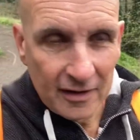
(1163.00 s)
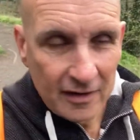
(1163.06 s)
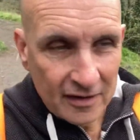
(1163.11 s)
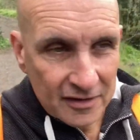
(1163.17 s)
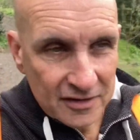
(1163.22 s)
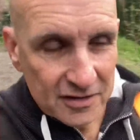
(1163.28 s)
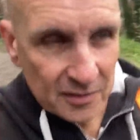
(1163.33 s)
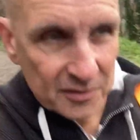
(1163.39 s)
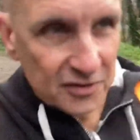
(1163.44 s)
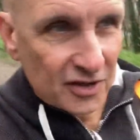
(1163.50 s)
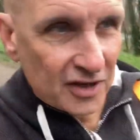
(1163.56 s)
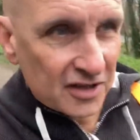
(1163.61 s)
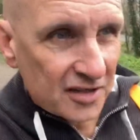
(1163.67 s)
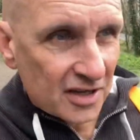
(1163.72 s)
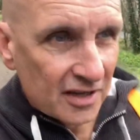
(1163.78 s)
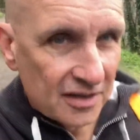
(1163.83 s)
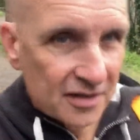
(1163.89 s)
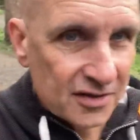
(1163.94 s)
So it was good.
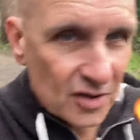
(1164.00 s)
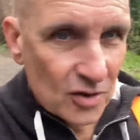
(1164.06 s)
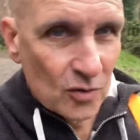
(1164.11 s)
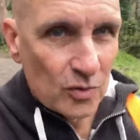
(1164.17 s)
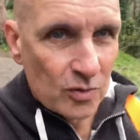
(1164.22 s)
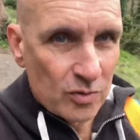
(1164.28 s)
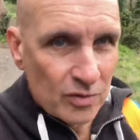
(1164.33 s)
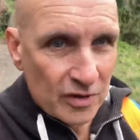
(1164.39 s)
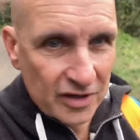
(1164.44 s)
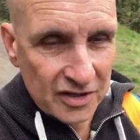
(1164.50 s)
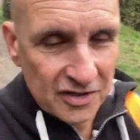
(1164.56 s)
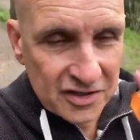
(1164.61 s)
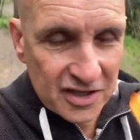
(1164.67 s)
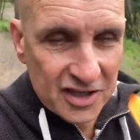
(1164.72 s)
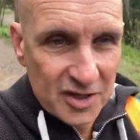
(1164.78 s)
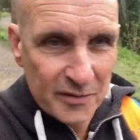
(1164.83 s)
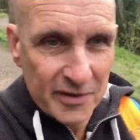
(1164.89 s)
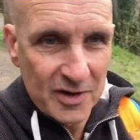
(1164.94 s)
So we'll
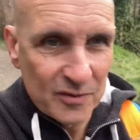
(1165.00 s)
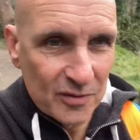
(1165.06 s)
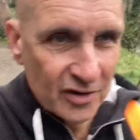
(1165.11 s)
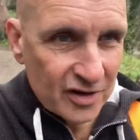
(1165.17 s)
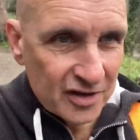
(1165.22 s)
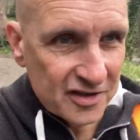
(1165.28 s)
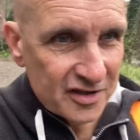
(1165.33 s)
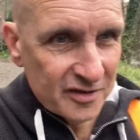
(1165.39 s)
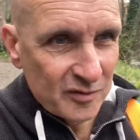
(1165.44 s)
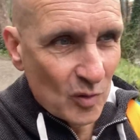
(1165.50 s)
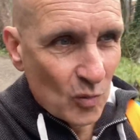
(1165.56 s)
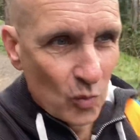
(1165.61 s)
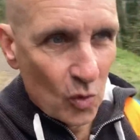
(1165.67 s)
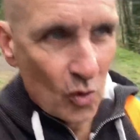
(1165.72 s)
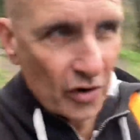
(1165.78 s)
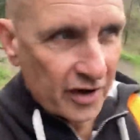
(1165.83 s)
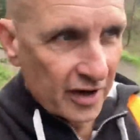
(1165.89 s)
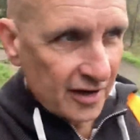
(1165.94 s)
continue
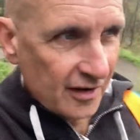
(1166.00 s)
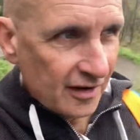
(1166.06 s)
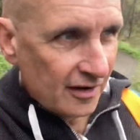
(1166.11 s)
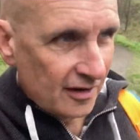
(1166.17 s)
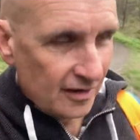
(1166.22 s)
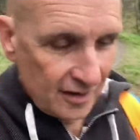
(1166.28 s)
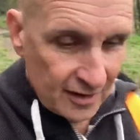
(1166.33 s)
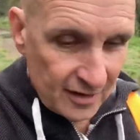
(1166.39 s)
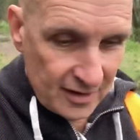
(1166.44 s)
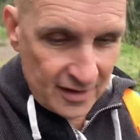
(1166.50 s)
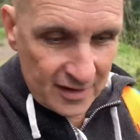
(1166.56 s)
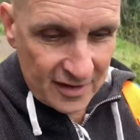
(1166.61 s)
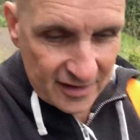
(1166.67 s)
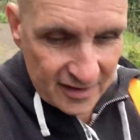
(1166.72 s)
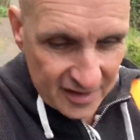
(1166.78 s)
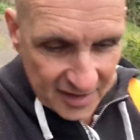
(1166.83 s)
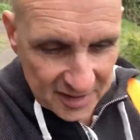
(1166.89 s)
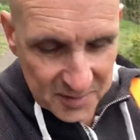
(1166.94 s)
walking.
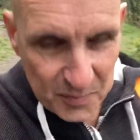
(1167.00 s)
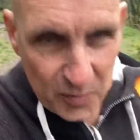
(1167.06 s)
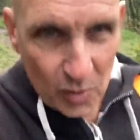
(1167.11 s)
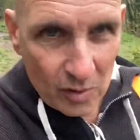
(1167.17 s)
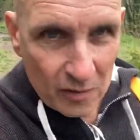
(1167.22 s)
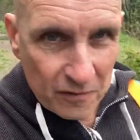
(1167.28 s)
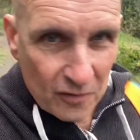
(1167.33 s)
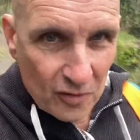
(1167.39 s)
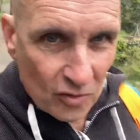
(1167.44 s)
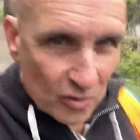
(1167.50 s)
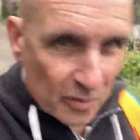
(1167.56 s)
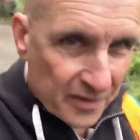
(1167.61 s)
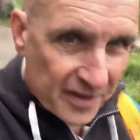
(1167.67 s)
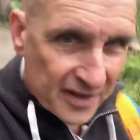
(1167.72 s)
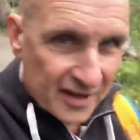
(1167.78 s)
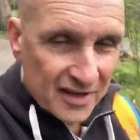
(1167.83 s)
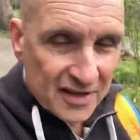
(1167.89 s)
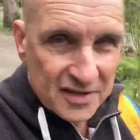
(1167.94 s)
Next port of call I
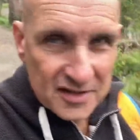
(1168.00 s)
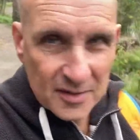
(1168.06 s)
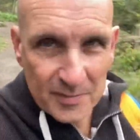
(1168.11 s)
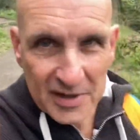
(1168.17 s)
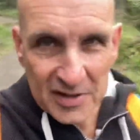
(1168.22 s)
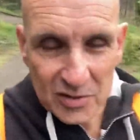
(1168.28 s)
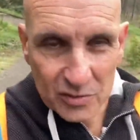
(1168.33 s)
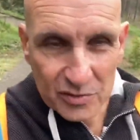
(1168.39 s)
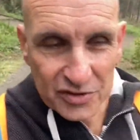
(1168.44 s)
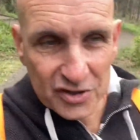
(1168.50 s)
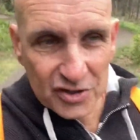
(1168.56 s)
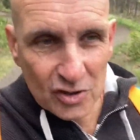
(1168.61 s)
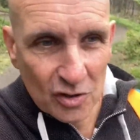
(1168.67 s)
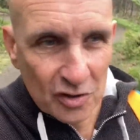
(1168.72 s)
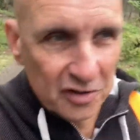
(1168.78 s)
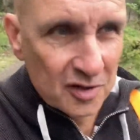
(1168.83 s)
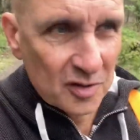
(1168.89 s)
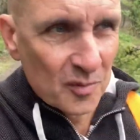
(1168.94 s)
think is a place called
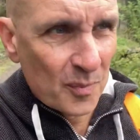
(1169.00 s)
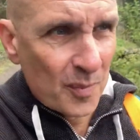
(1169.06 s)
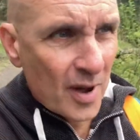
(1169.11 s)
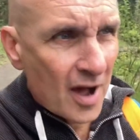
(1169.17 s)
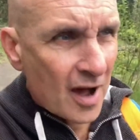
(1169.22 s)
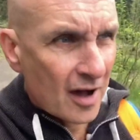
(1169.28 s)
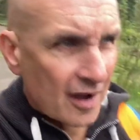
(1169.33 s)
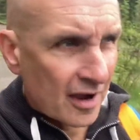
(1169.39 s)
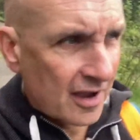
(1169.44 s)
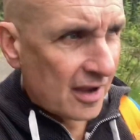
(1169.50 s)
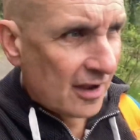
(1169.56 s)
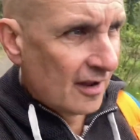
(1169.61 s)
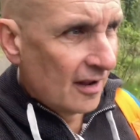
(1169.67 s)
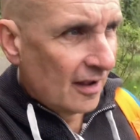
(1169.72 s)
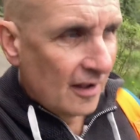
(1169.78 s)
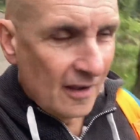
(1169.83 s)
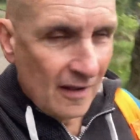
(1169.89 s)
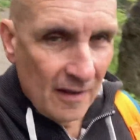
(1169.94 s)
Saughton Park.
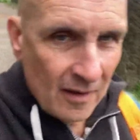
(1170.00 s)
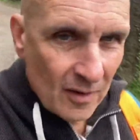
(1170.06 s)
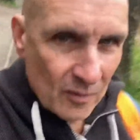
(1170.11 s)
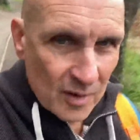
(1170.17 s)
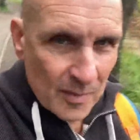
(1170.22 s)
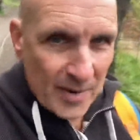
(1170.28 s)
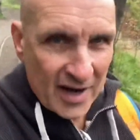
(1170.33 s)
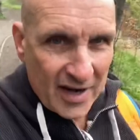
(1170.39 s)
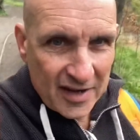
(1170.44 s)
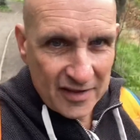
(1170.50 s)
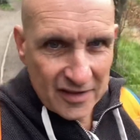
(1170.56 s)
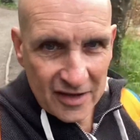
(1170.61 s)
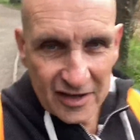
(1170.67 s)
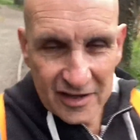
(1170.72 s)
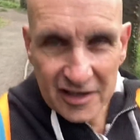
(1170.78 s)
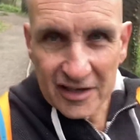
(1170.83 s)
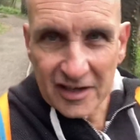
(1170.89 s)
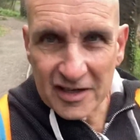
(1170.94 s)
We're back in the
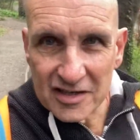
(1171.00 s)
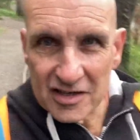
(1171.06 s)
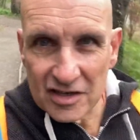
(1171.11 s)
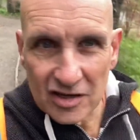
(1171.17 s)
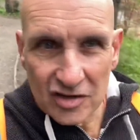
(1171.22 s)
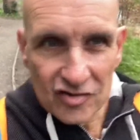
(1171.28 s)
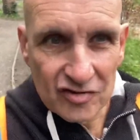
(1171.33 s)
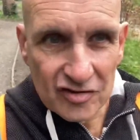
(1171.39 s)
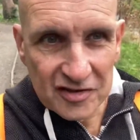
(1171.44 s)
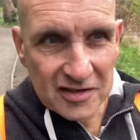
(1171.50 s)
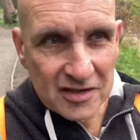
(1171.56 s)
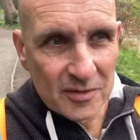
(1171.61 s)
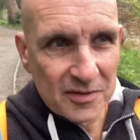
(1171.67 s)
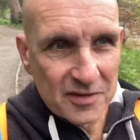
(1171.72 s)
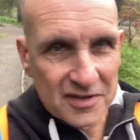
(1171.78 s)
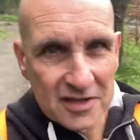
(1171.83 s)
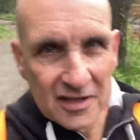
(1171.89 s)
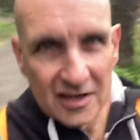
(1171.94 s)
early 1900s. There
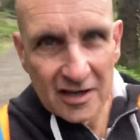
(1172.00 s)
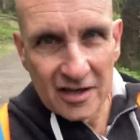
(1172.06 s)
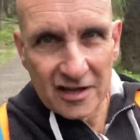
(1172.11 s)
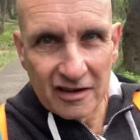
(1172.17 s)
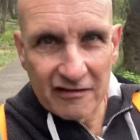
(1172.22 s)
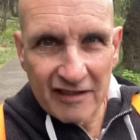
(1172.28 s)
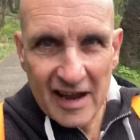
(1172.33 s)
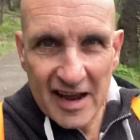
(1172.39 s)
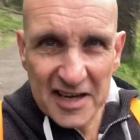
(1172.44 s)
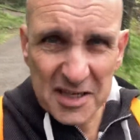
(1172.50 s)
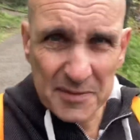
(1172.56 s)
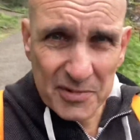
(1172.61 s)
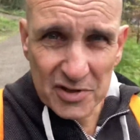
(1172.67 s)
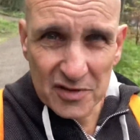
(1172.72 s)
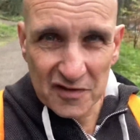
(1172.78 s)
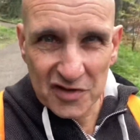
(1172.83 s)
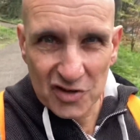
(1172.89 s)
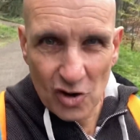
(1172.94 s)
was the Great
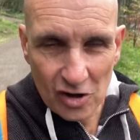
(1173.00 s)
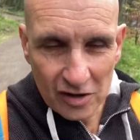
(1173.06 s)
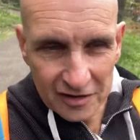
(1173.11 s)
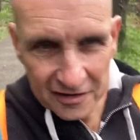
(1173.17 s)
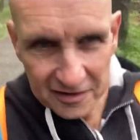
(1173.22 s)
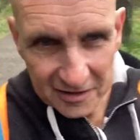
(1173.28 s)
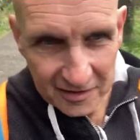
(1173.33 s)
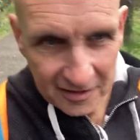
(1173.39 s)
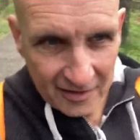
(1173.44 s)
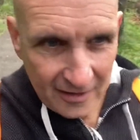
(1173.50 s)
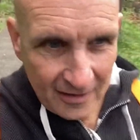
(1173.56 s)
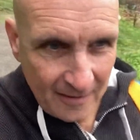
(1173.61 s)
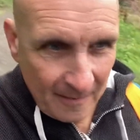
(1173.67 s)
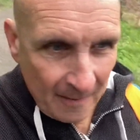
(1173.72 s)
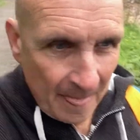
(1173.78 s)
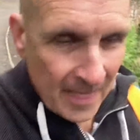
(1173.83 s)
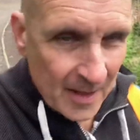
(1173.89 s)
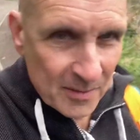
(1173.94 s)
Exhibition of Scotland.
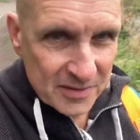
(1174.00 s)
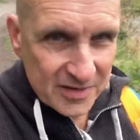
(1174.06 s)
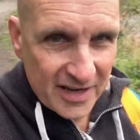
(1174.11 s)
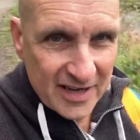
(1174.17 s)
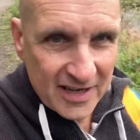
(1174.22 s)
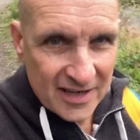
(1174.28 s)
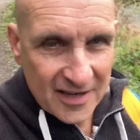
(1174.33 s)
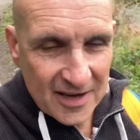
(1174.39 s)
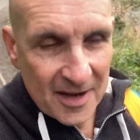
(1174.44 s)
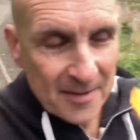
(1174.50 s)
It was like,